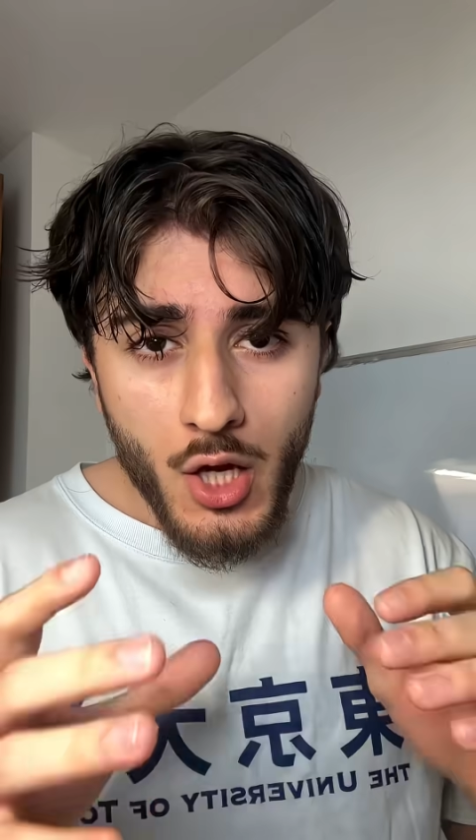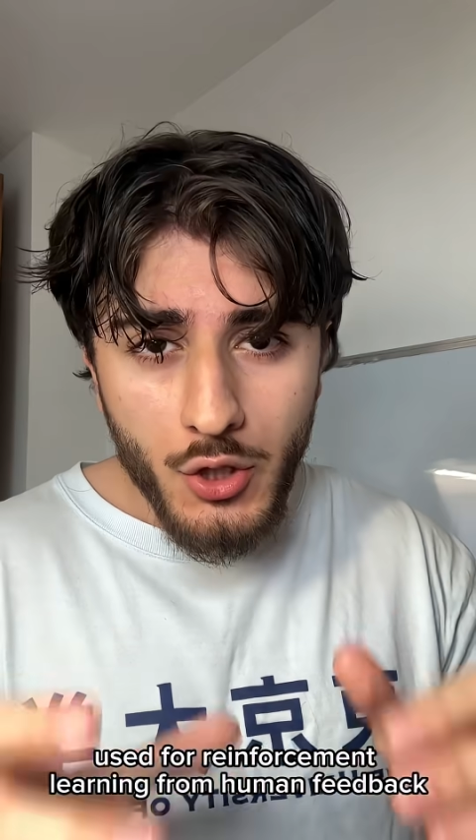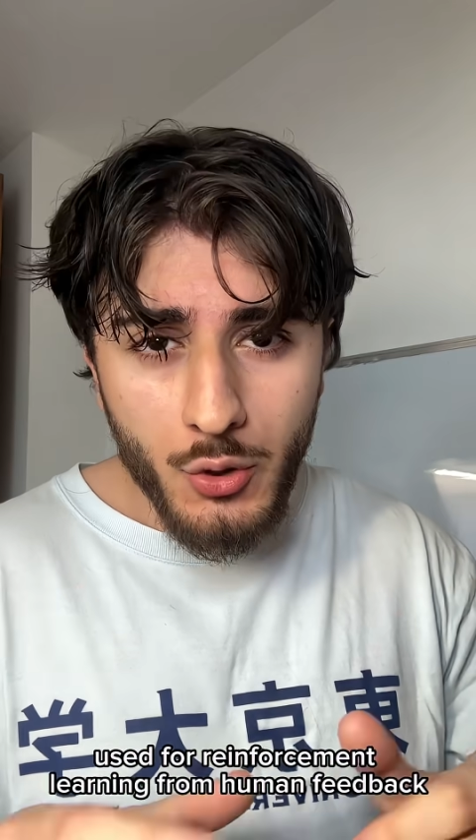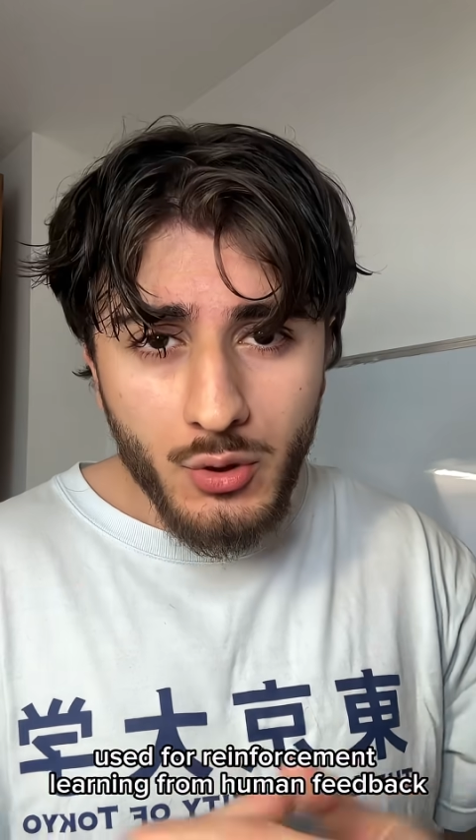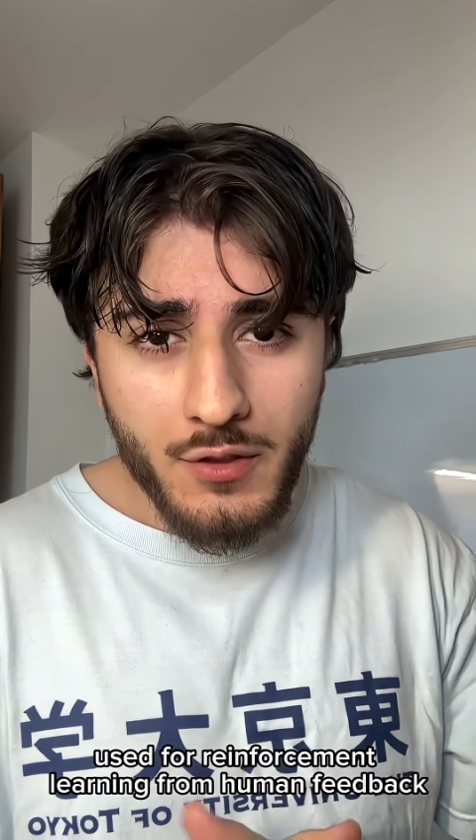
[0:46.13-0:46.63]

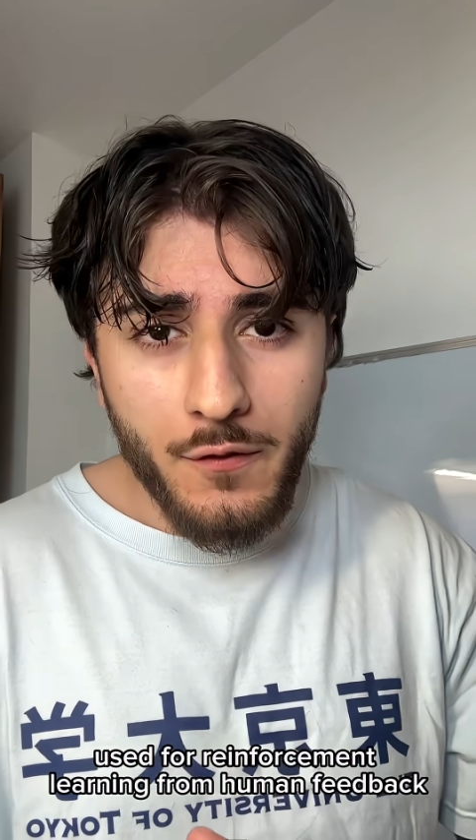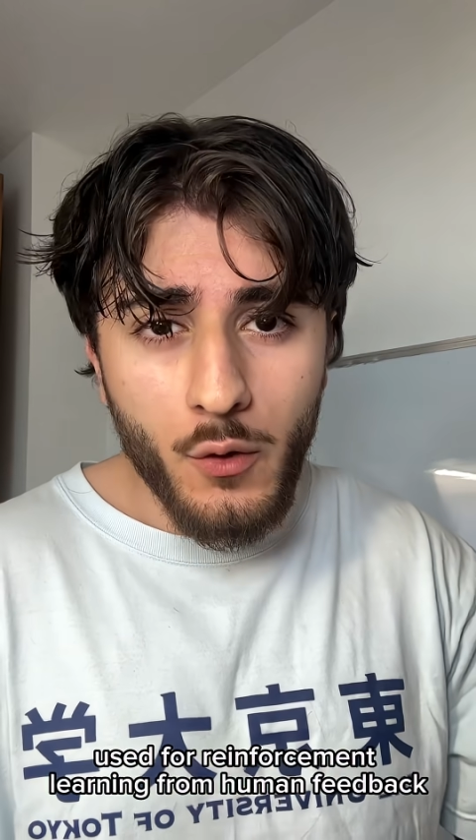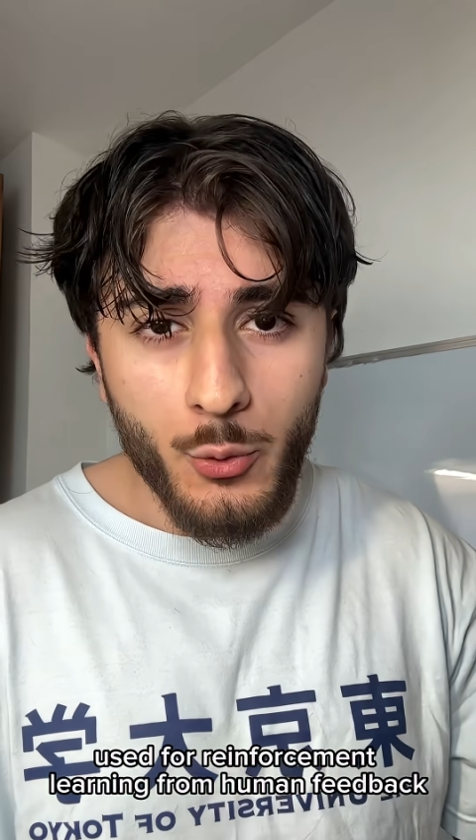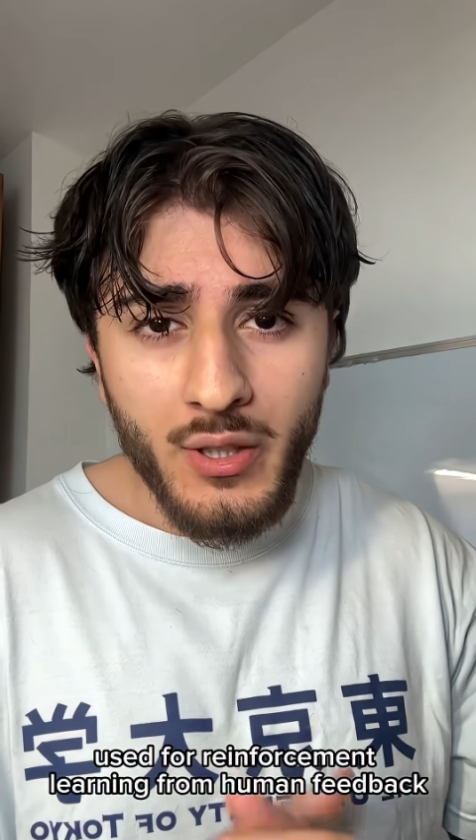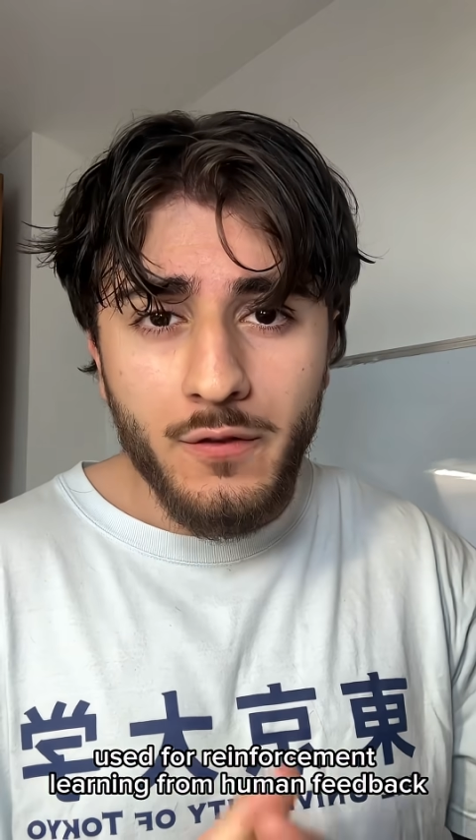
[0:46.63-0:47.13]
used
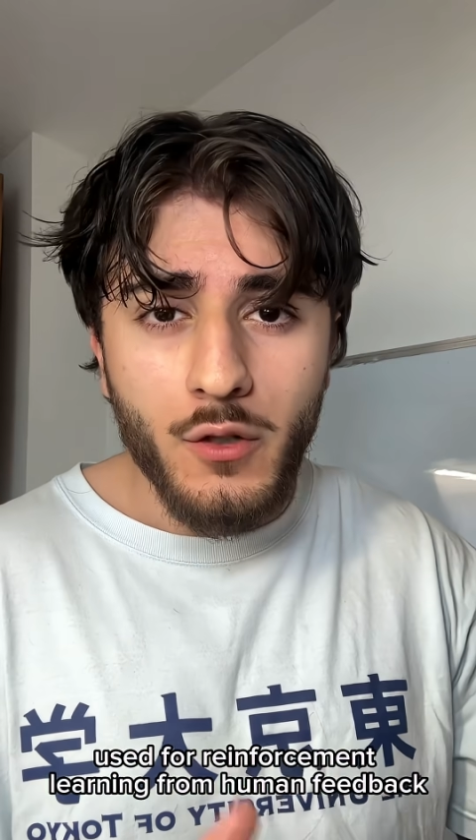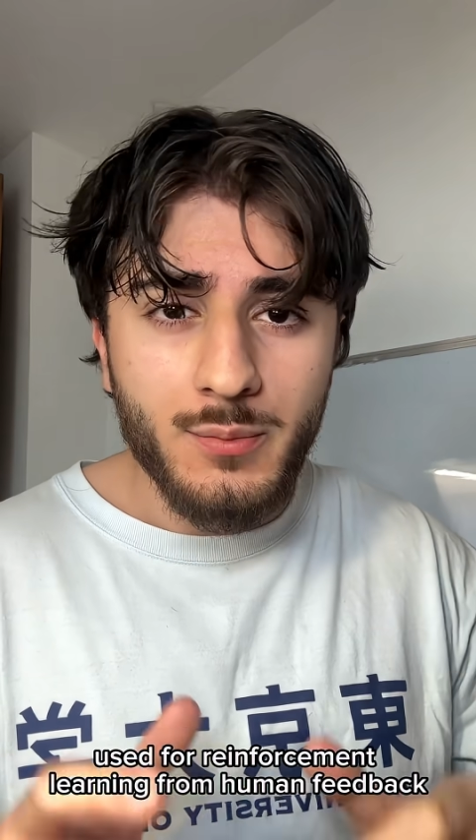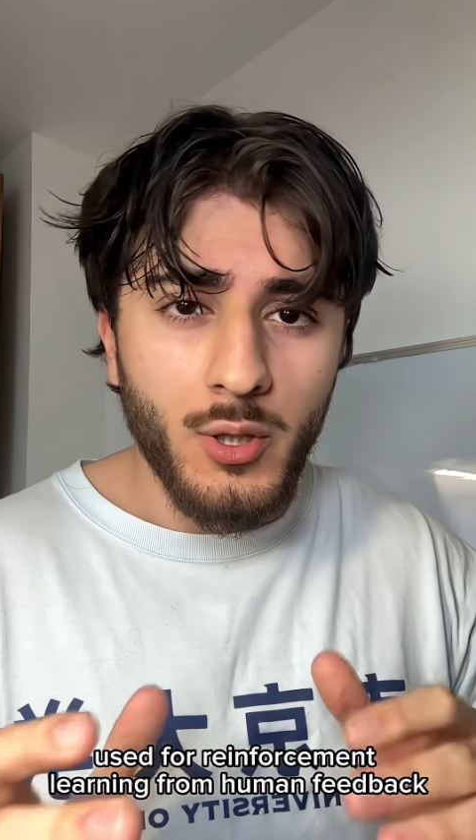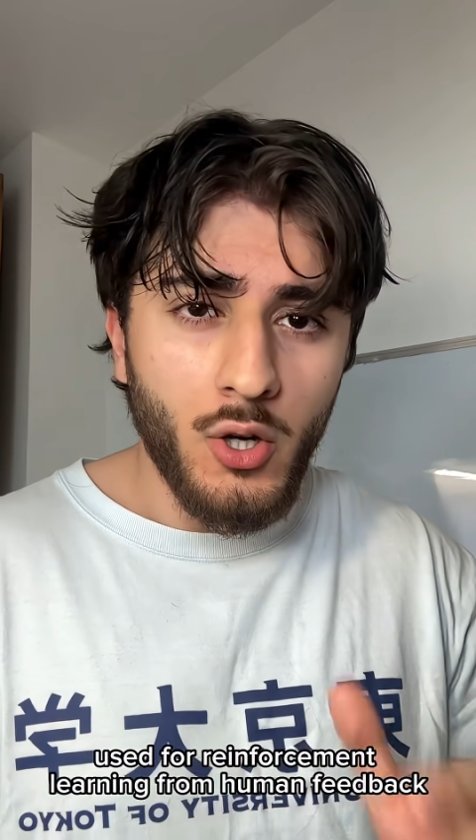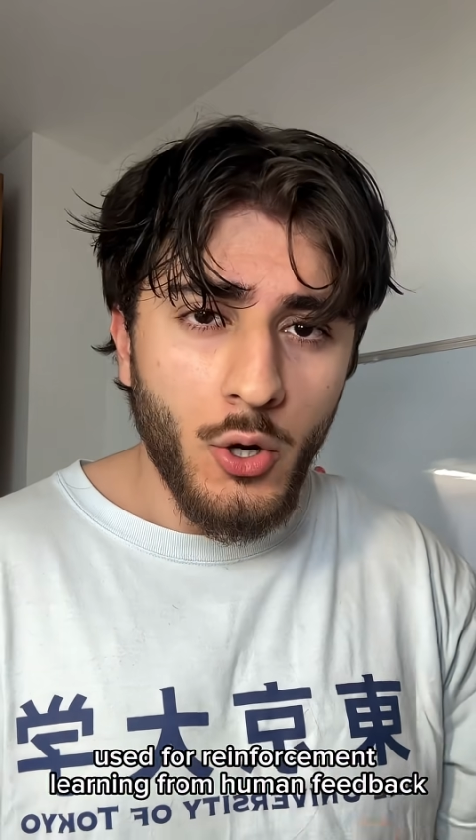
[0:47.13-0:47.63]
for
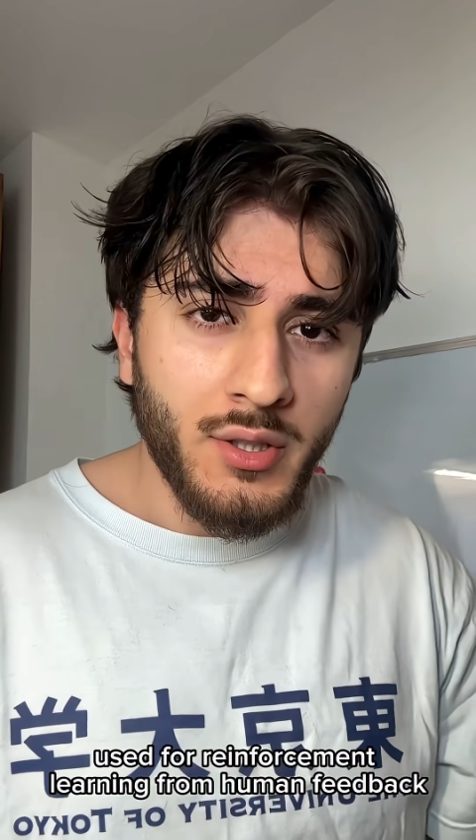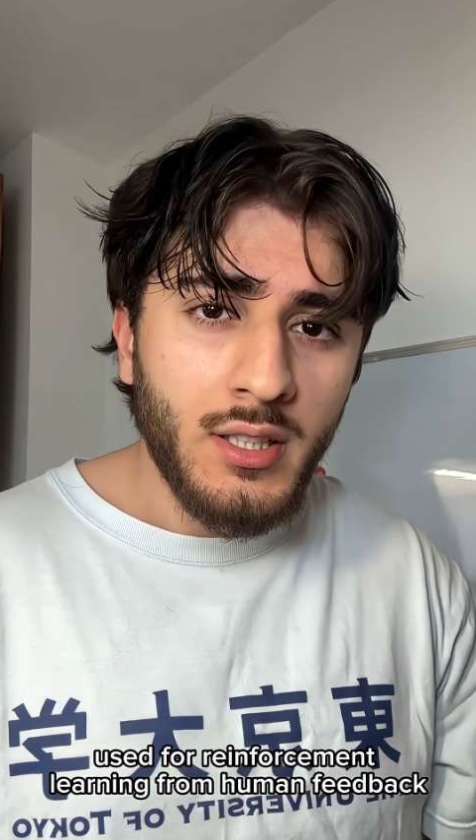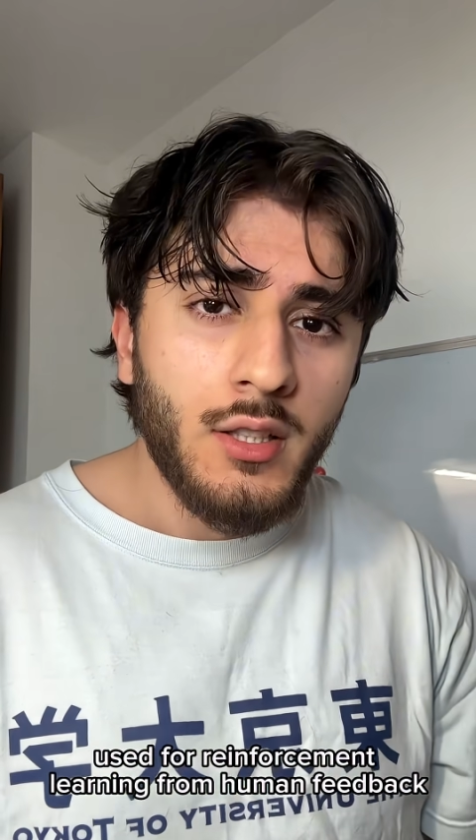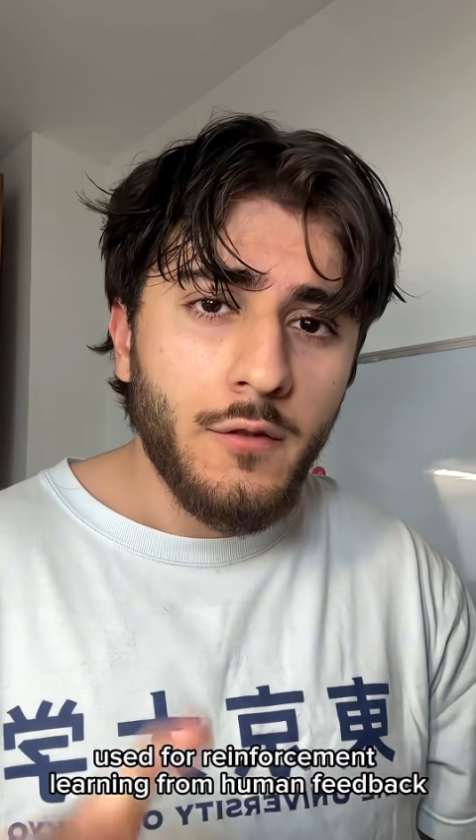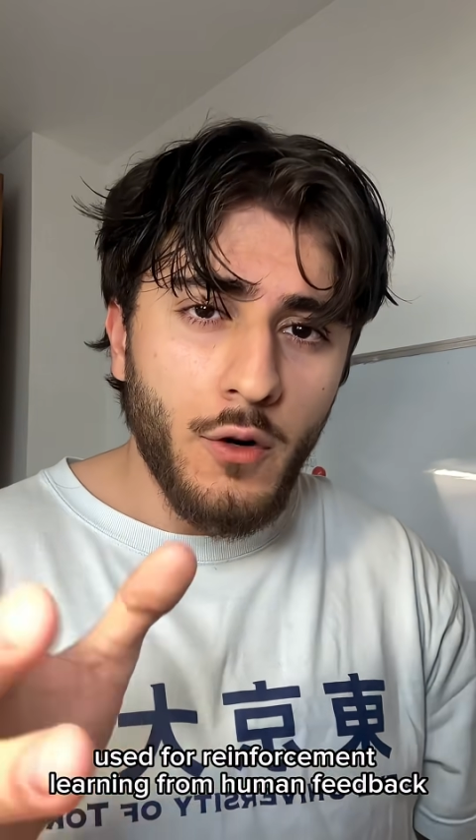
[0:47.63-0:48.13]
reinforcement
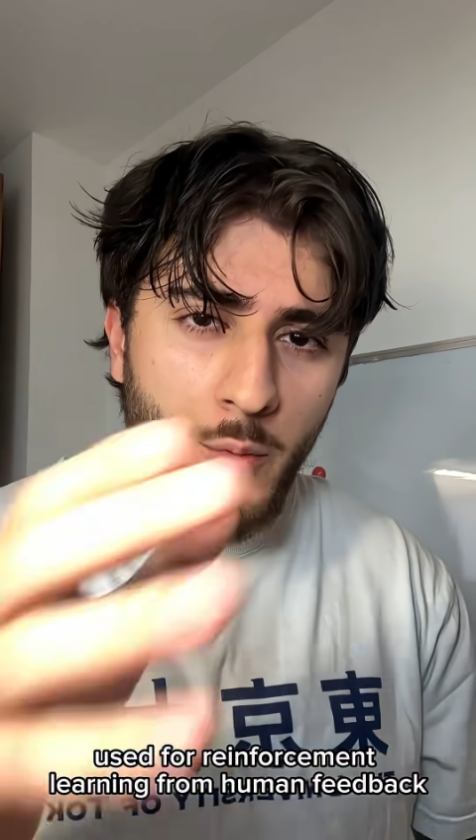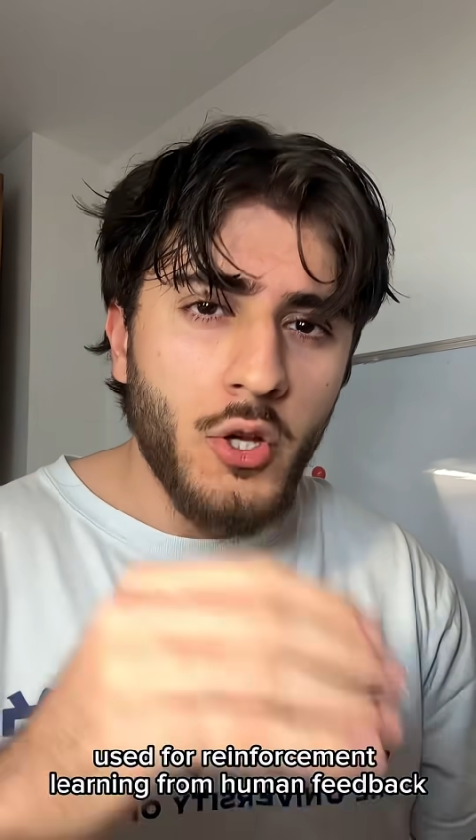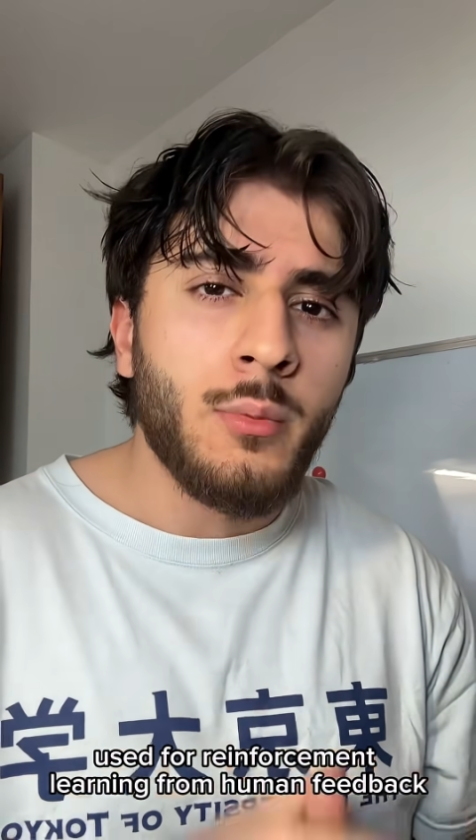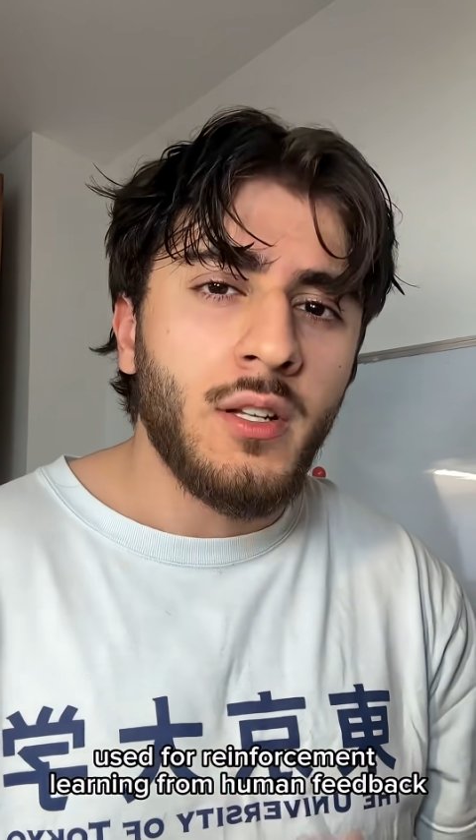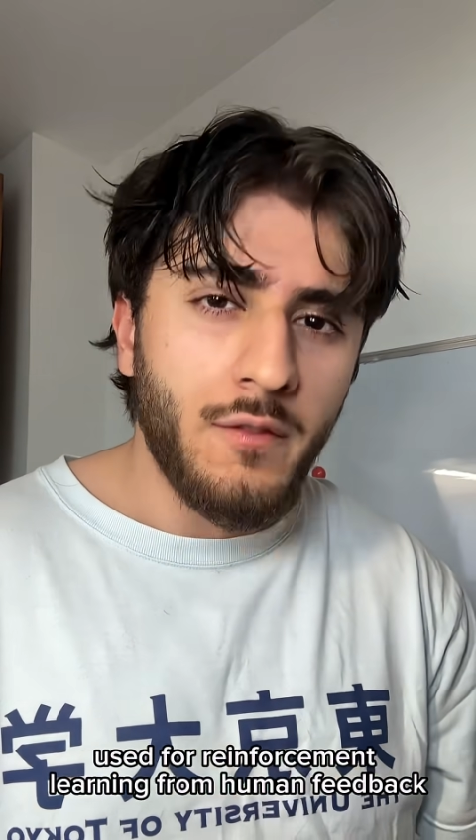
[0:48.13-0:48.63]
learning from human